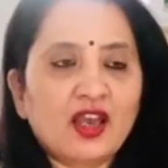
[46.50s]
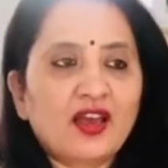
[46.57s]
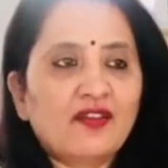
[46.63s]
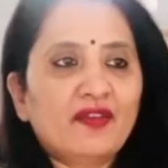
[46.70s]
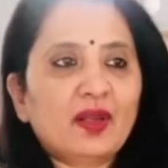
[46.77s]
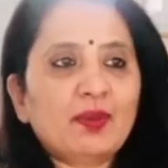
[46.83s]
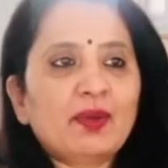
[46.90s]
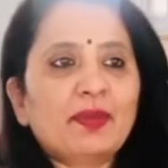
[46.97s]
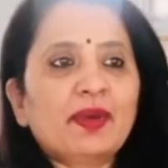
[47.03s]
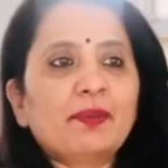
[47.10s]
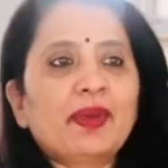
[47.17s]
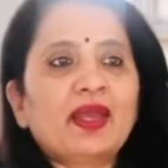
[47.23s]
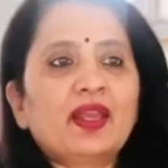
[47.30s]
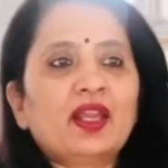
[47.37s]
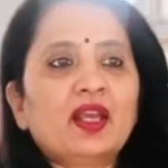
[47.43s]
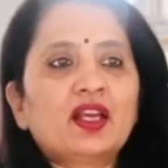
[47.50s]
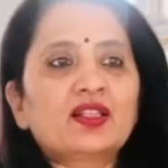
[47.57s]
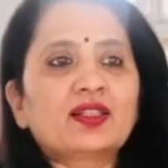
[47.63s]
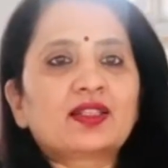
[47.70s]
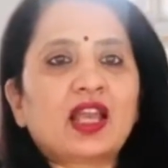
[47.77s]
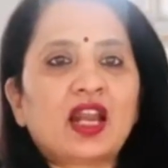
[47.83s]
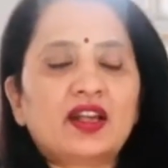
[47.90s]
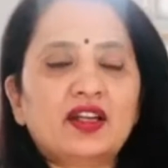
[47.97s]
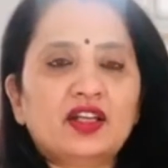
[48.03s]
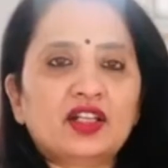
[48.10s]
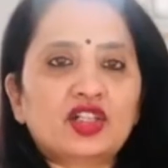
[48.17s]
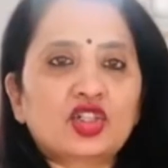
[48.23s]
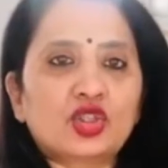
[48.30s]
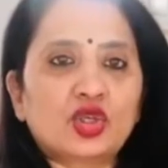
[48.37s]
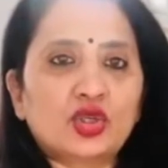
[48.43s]
We'll be preparing a standard
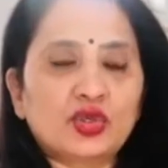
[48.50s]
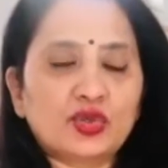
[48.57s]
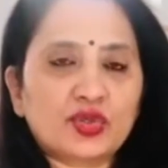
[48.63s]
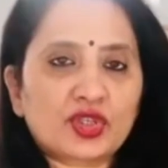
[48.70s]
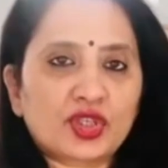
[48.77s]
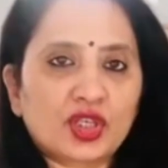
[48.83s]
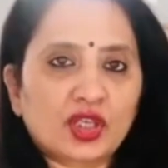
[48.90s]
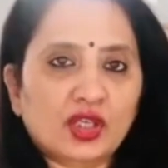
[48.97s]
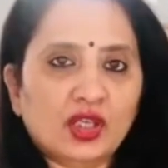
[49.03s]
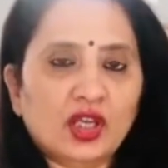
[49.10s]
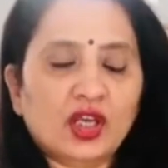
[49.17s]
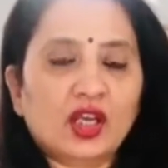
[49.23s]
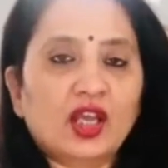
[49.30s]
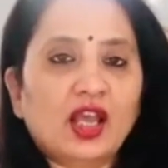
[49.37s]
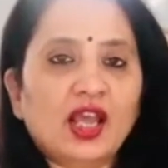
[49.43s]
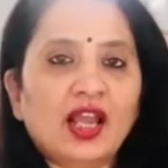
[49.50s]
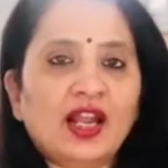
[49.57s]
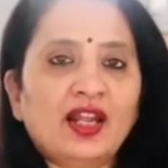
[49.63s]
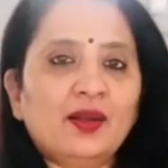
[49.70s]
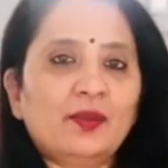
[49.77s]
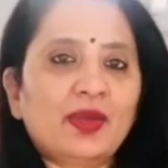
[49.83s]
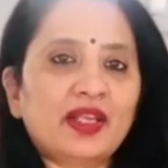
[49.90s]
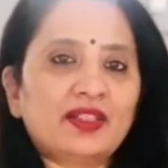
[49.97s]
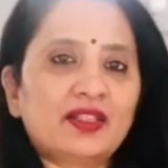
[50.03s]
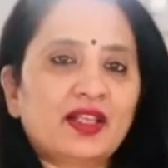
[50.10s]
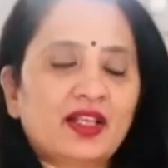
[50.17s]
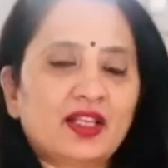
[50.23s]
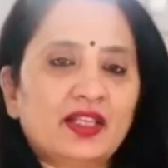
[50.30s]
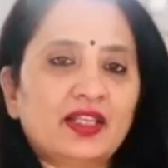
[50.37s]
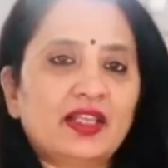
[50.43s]
solution, and
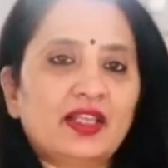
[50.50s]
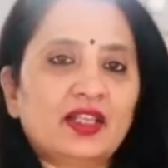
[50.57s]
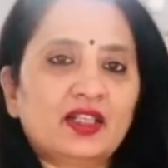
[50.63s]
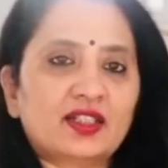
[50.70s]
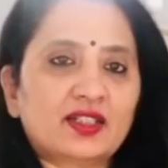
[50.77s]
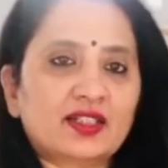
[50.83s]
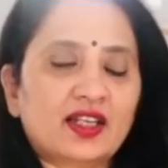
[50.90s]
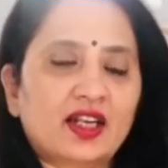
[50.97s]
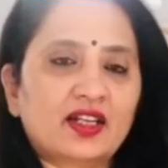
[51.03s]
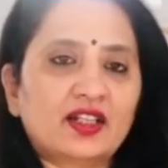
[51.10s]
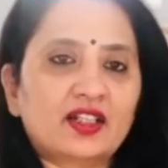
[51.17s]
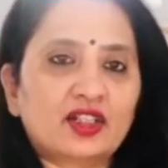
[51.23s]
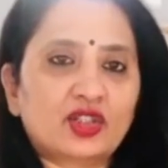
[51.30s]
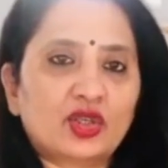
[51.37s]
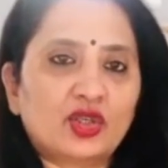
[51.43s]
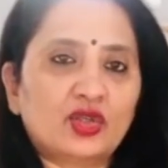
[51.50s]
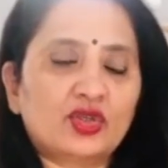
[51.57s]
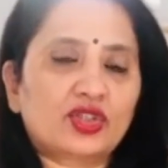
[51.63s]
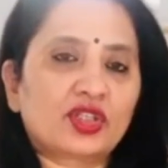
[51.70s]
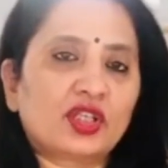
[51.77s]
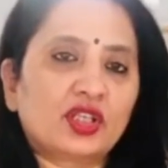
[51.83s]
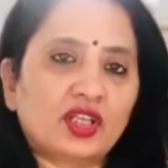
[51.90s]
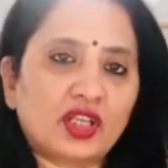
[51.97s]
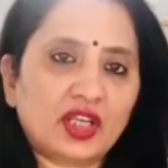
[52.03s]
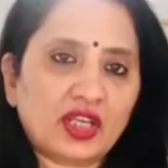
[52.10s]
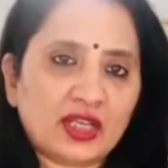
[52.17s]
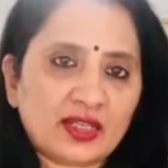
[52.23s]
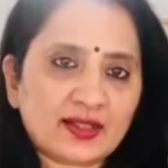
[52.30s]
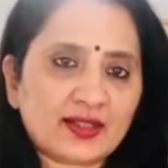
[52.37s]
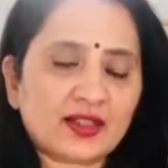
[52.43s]
basically a standard solution
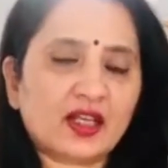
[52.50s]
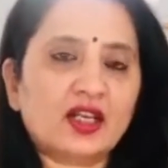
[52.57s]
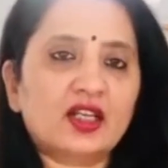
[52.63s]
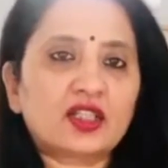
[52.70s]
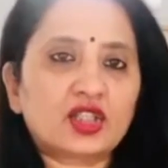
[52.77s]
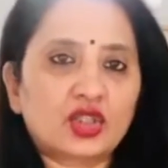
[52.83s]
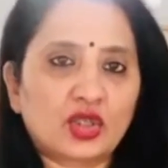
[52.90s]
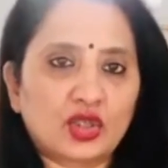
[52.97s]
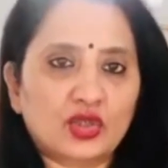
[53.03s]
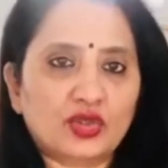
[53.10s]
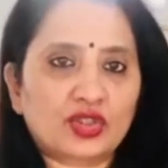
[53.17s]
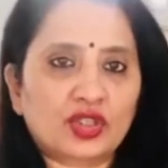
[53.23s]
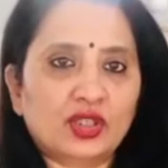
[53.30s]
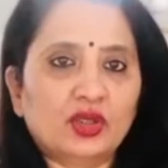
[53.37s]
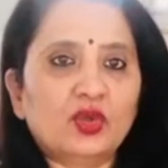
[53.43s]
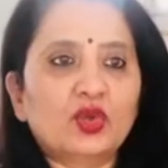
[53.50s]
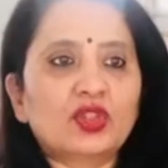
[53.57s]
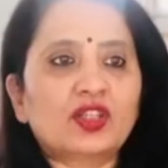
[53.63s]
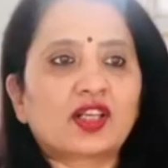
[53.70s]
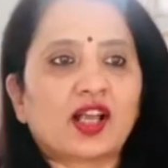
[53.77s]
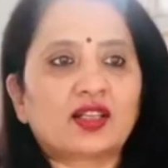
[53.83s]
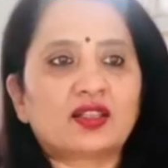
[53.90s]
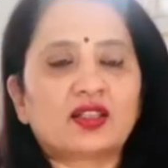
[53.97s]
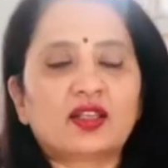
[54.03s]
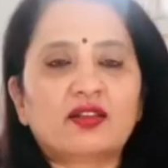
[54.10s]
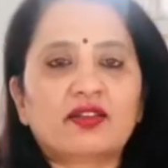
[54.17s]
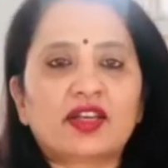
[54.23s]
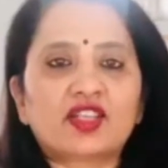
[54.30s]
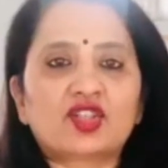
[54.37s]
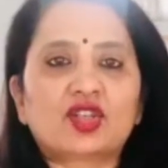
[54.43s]
is a solution whose
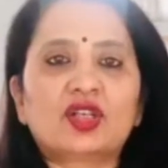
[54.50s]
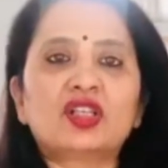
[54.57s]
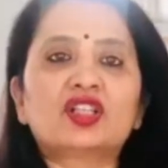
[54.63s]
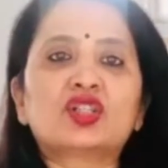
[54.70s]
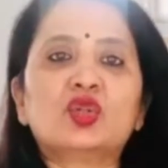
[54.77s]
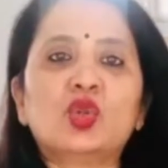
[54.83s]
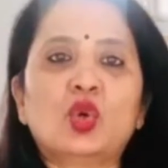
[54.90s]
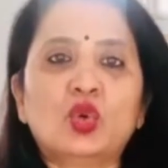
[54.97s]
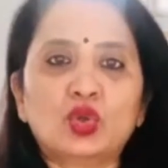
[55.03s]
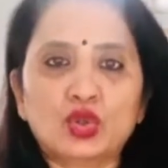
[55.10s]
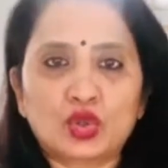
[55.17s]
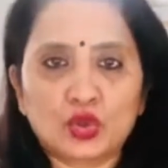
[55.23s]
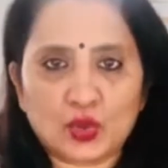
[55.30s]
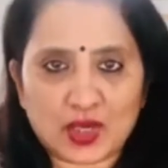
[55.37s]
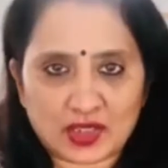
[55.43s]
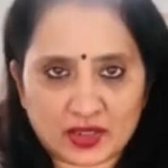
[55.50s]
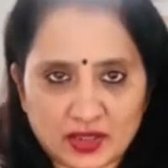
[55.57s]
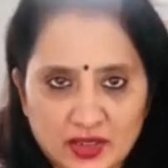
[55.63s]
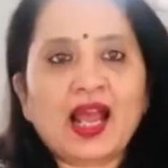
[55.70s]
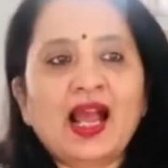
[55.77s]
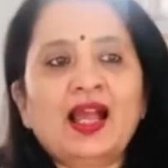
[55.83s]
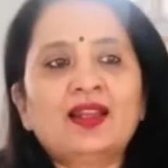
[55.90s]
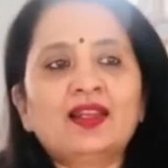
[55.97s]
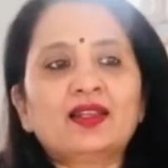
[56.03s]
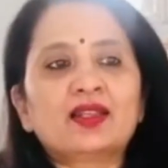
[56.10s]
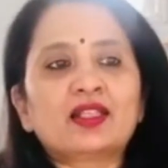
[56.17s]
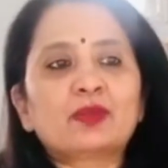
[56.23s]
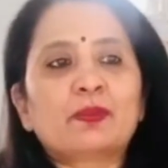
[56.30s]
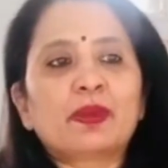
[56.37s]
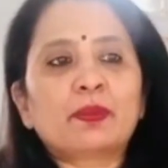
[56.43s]
concentration is known to us, and it
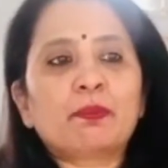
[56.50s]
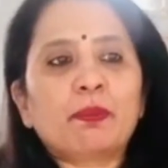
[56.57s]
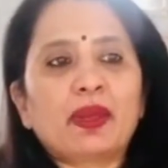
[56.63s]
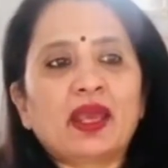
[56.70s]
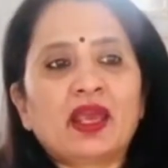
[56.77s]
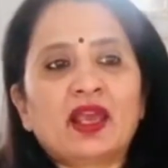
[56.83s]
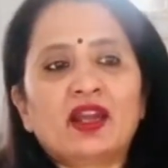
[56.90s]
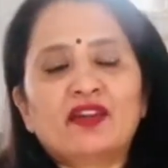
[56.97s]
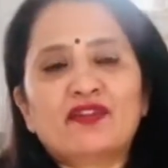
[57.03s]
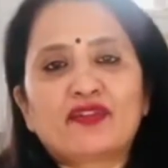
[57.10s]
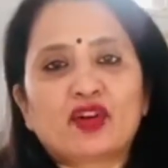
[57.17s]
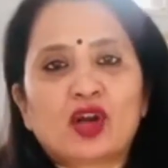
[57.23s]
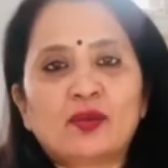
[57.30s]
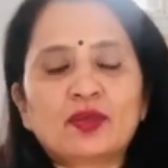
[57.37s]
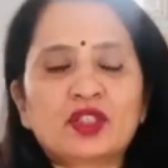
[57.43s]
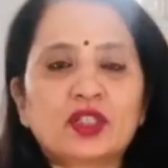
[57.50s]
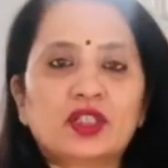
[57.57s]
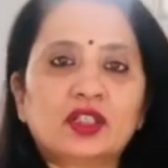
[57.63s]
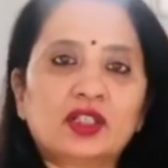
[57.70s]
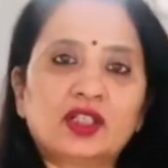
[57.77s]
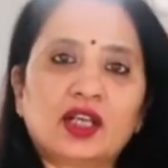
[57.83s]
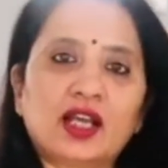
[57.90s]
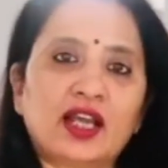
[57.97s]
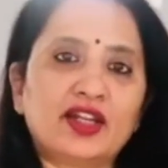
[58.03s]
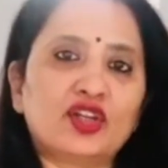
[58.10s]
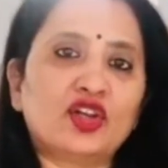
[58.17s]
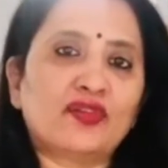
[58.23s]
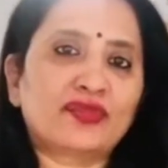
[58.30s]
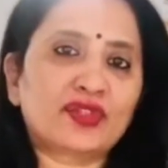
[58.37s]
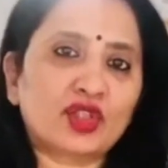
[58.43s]
is prepared from certain kind
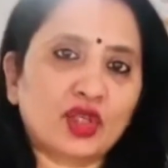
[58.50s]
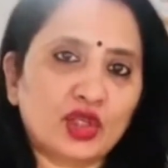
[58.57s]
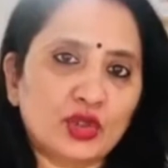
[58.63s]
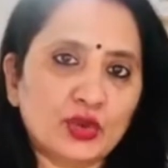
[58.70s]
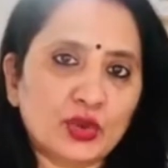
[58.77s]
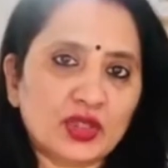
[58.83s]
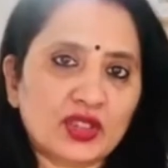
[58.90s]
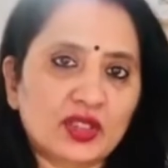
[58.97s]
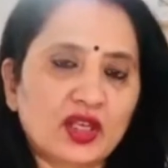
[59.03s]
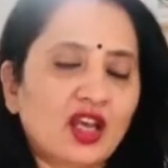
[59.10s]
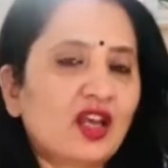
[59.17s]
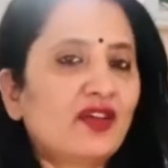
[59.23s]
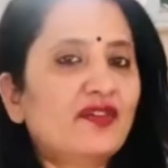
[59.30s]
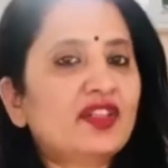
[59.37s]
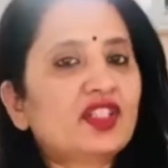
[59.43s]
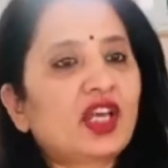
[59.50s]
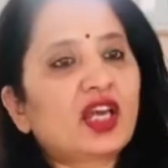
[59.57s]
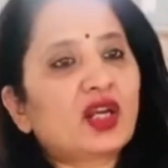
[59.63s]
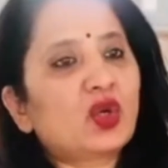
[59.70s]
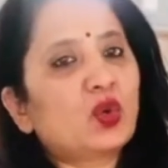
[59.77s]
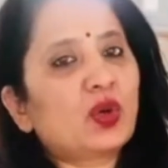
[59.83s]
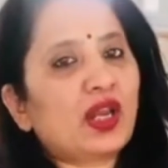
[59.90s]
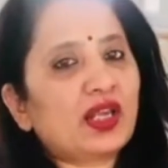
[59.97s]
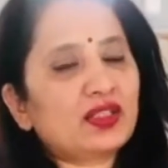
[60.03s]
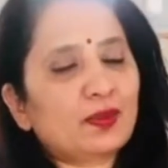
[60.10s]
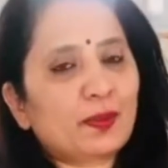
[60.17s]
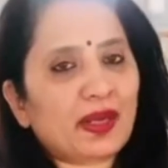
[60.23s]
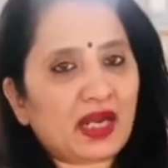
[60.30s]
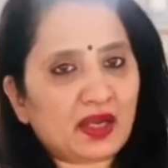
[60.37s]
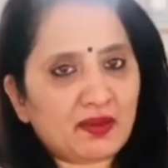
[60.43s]
of solutes which are known as
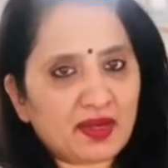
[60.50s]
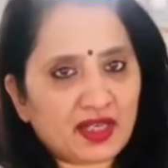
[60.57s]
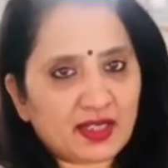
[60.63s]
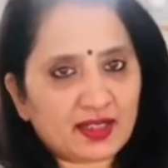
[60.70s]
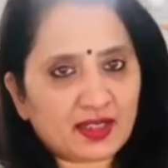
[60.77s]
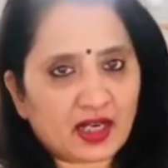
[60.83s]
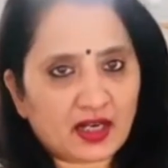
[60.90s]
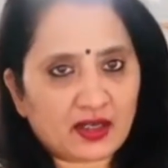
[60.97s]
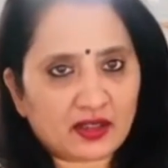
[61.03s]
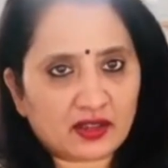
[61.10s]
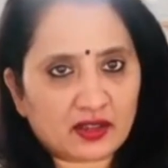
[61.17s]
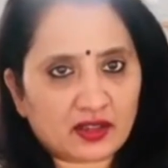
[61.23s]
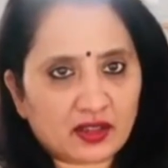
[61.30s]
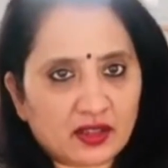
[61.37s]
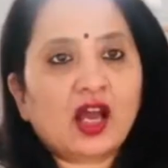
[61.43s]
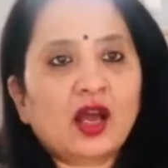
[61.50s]
primary standards.